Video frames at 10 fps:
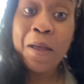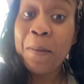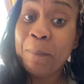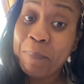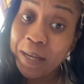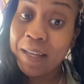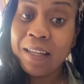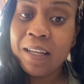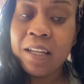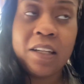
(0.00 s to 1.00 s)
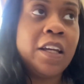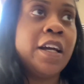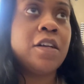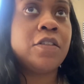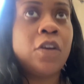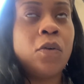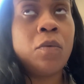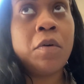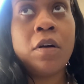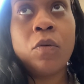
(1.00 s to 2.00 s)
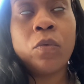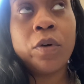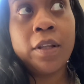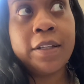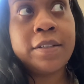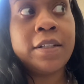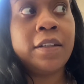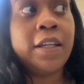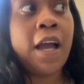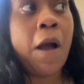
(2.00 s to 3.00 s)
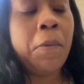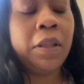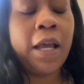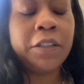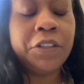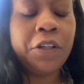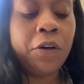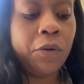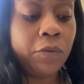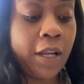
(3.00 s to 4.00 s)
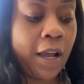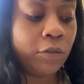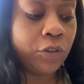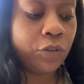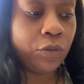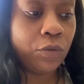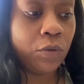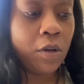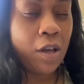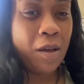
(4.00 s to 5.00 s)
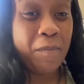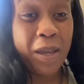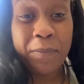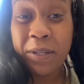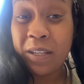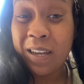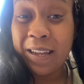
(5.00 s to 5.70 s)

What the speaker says: But yeah, so realistically, I would like to go down to maybe a